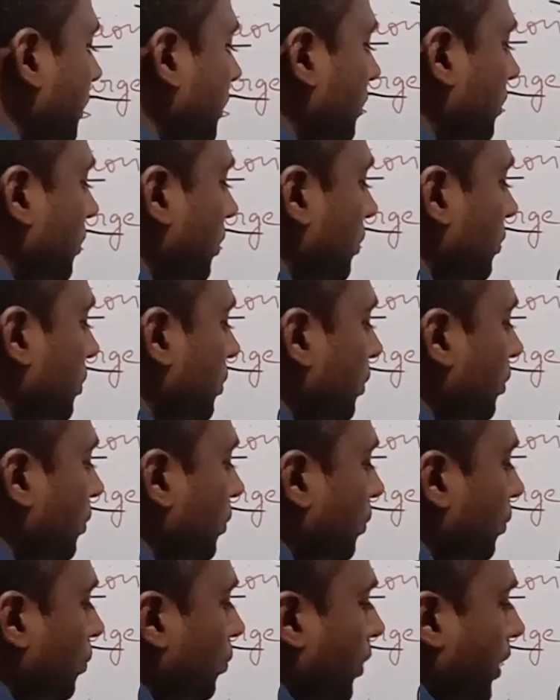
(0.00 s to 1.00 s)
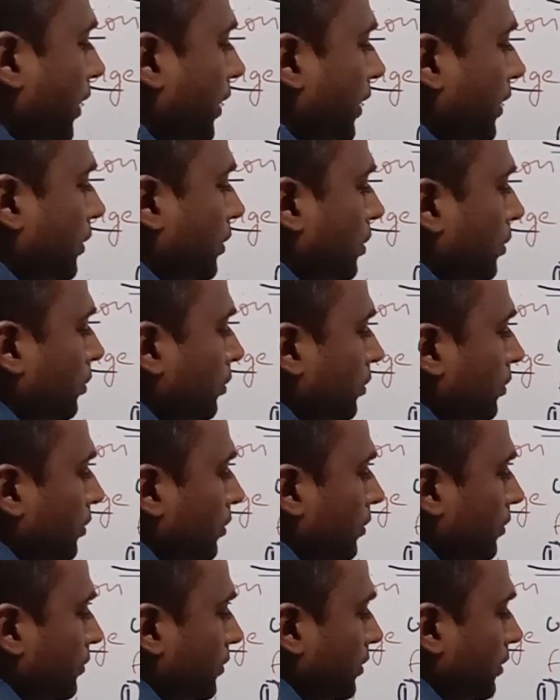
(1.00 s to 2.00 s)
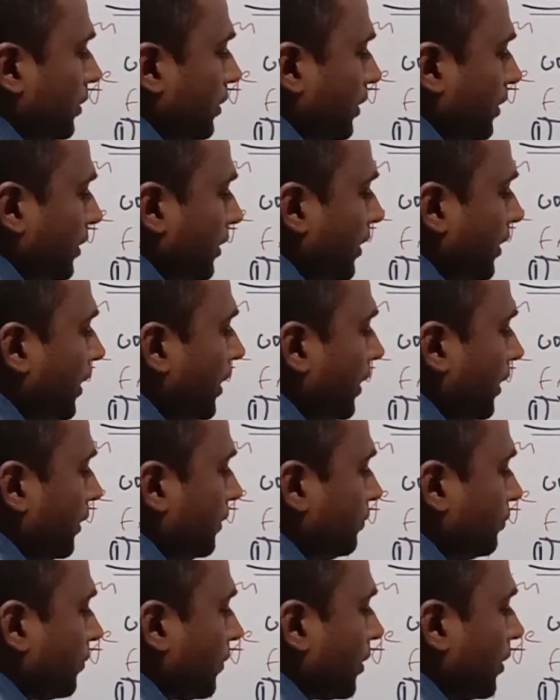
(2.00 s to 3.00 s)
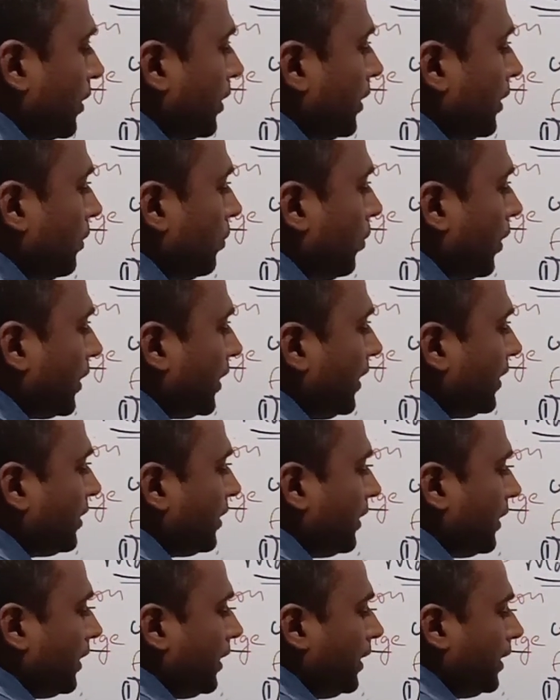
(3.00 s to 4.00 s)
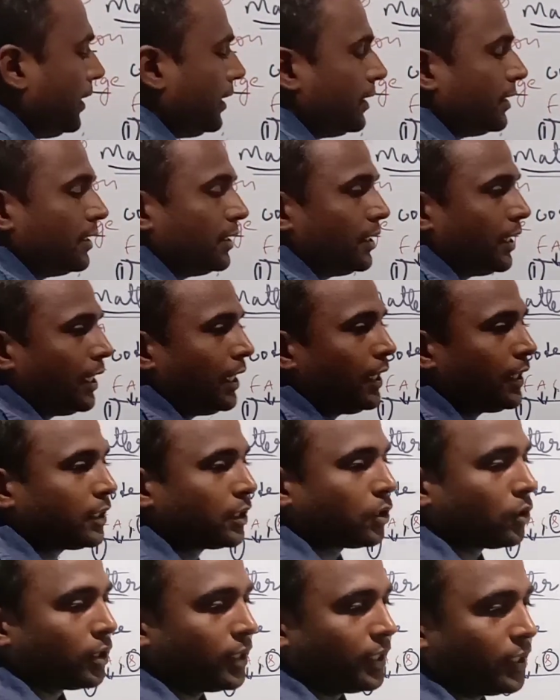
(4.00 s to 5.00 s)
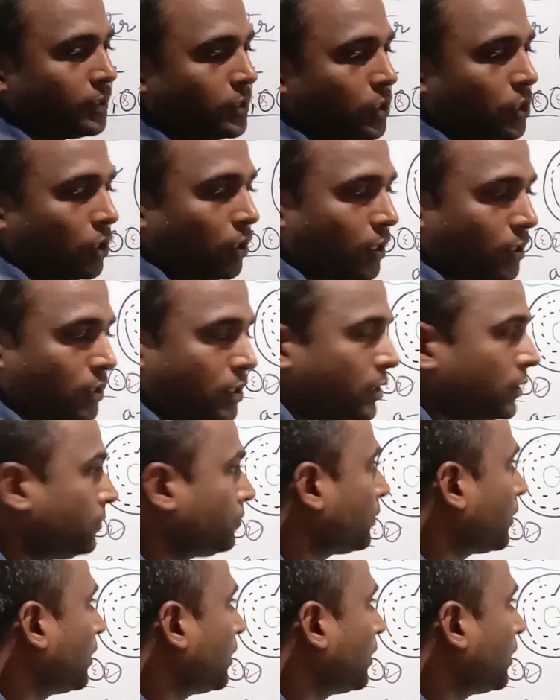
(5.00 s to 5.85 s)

is equal to 1 into E. What is E? Electronic charge.